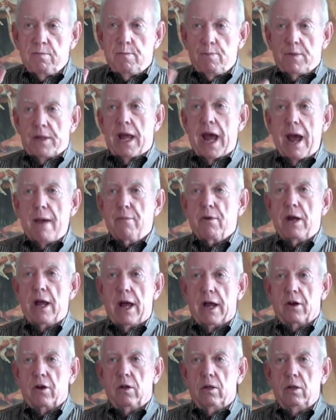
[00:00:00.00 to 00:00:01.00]

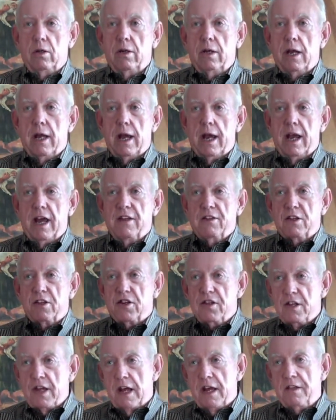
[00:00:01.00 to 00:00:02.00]
tabernacle and
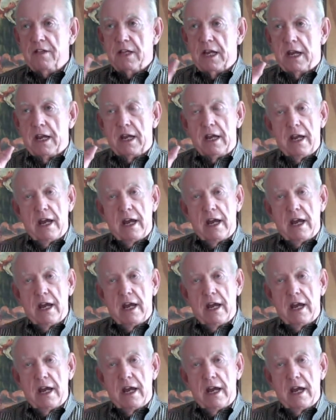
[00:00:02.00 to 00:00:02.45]
the